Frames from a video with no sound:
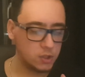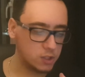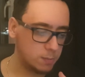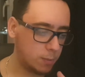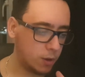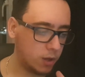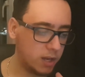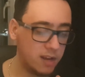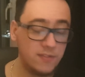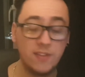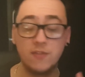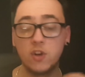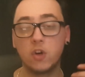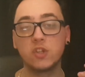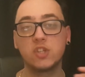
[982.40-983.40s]
going to spoil it.
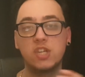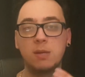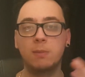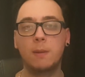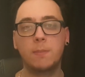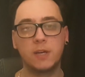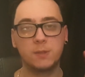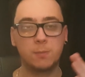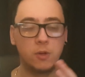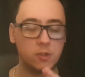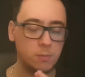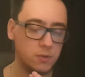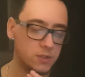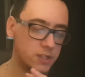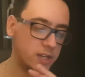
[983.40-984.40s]
If you've not seen my Best
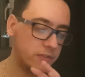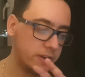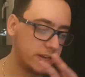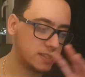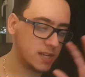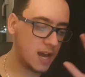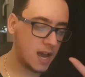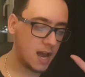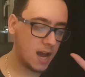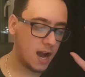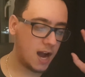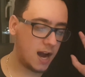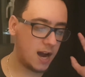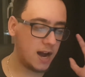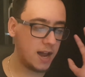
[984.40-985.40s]
Possible series,
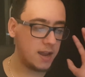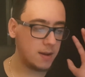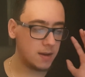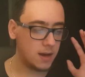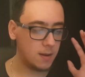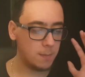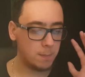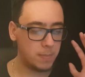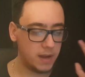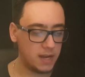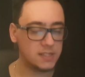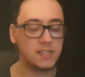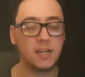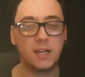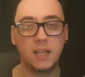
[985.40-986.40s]
I
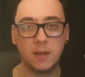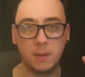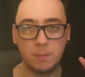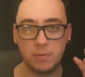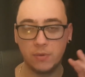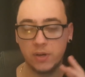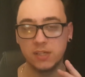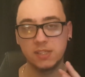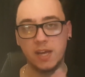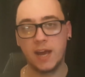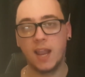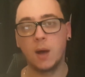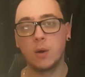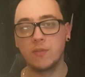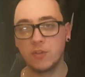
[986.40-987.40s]
basically praise
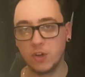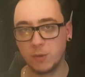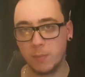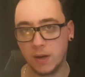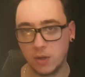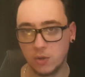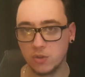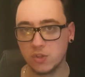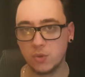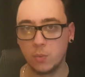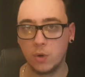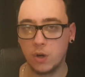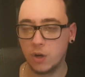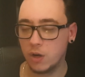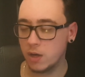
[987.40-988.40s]
the hell out of Good Man Goes
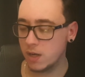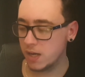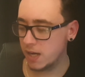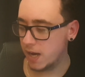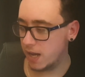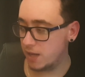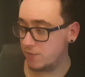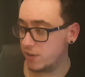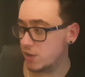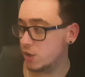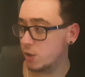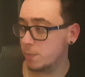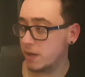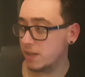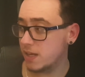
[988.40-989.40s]
to War. And if you
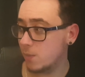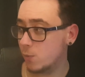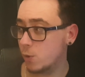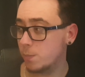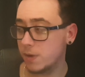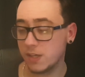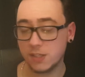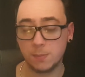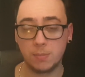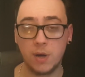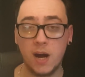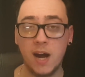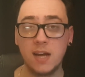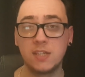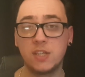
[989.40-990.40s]
know me, that won't be a
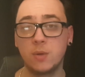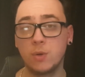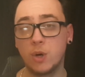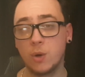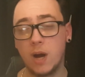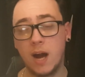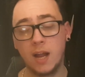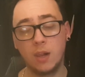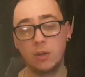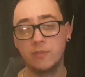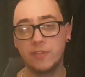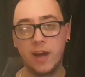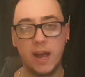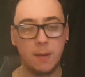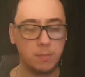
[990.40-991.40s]
surprise. You know I
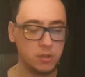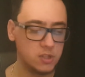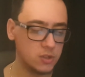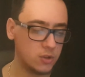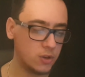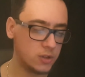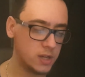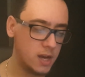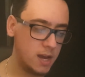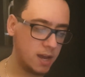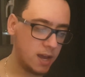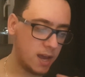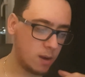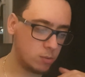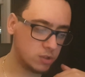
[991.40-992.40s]
love that episode.
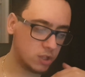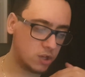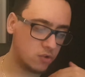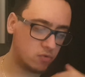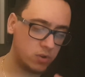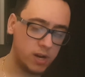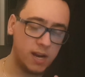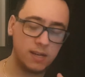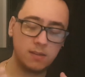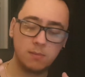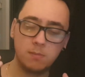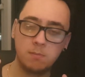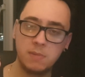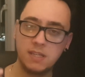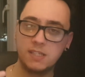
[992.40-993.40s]
It was a great
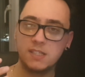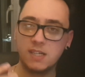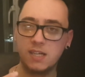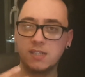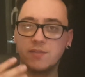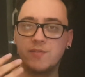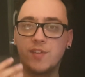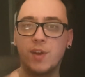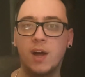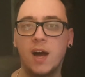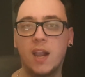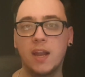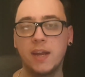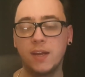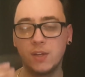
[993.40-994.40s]
mid-season
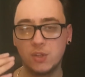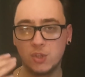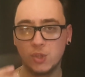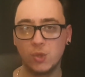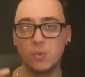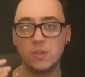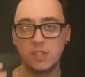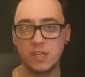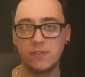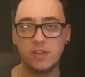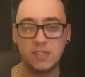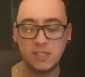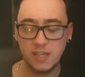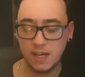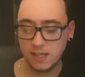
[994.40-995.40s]
finale to
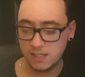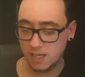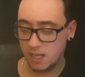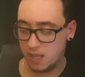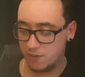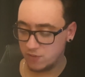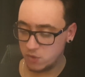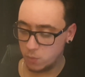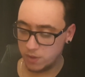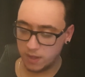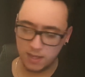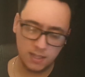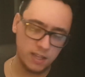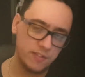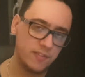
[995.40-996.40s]
Series 6. It left you
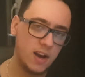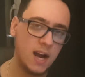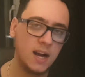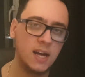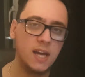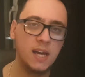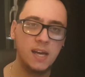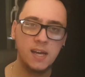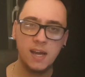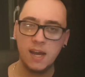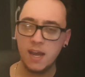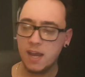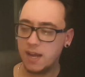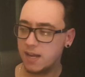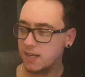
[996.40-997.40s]
with a cliffhanger.
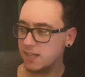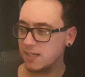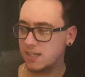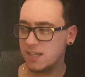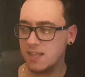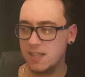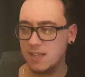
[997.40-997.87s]
It